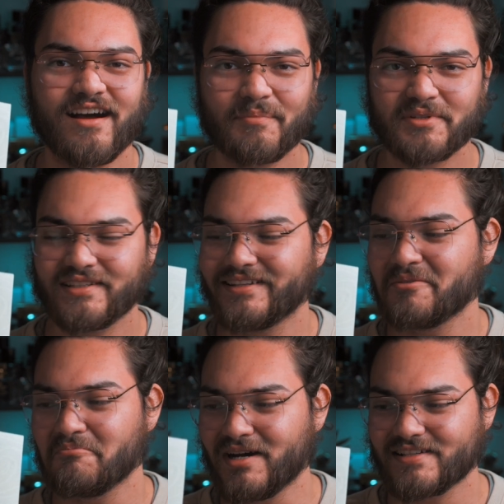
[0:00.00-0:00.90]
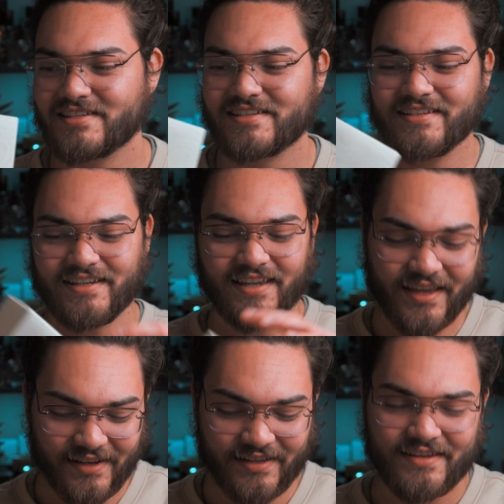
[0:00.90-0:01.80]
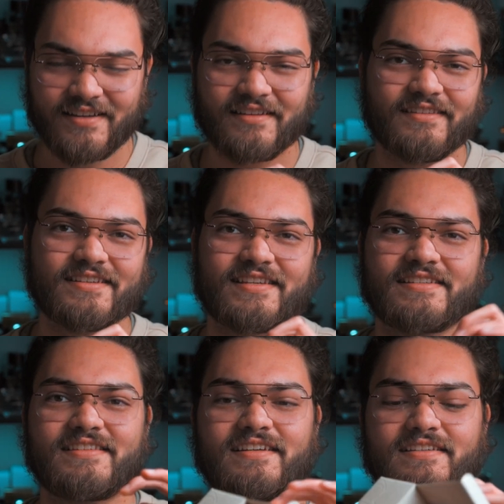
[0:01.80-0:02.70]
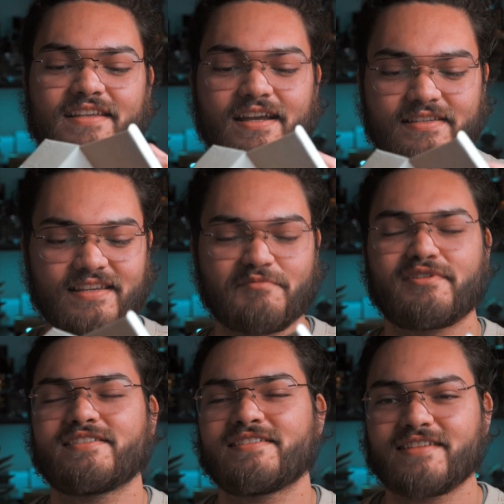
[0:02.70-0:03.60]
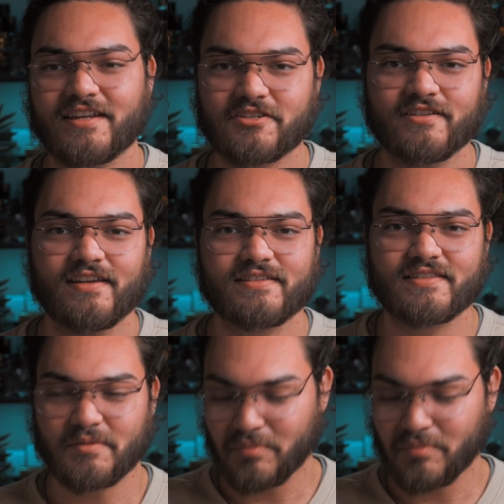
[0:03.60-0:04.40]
Opulent Musk. Again, this has the exact same presentation as the